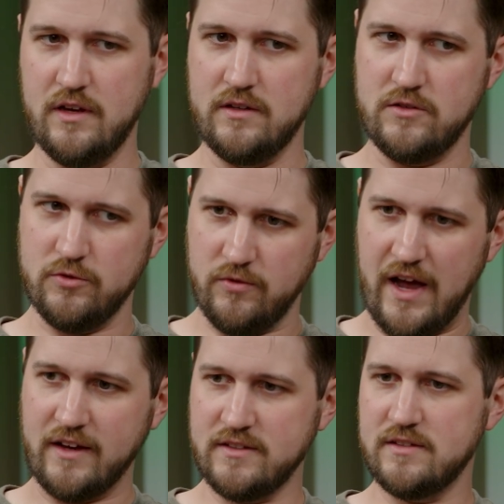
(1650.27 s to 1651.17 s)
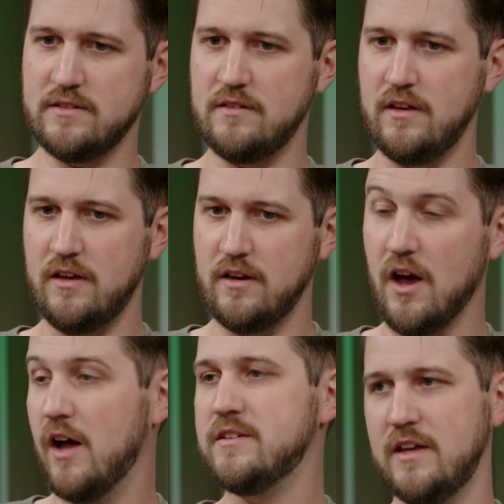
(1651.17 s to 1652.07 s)
directs the
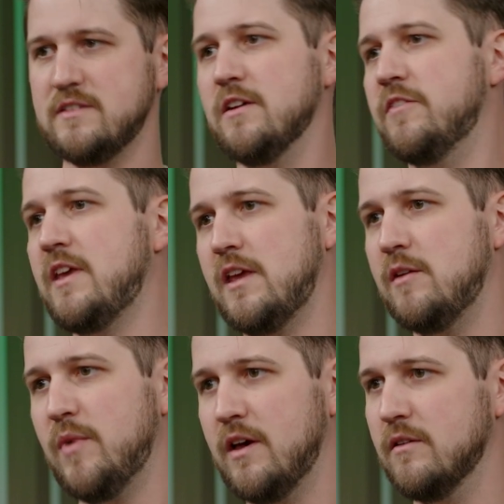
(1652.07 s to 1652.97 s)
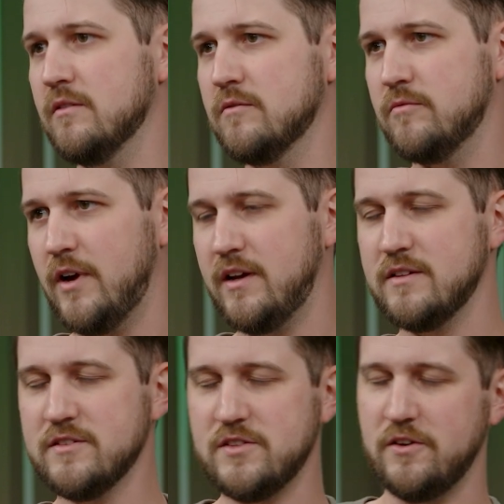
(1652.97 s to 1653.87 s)
contents of the email. Right.
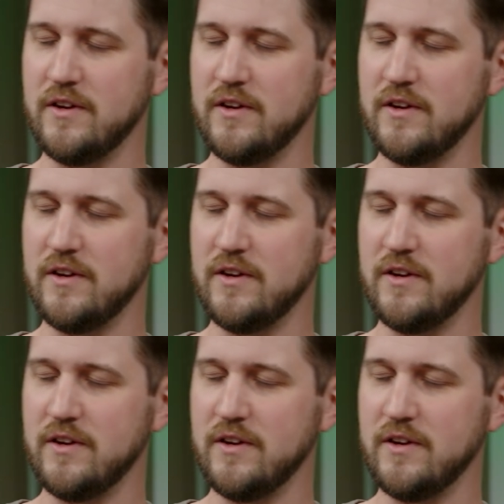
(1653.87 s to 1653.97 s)
So,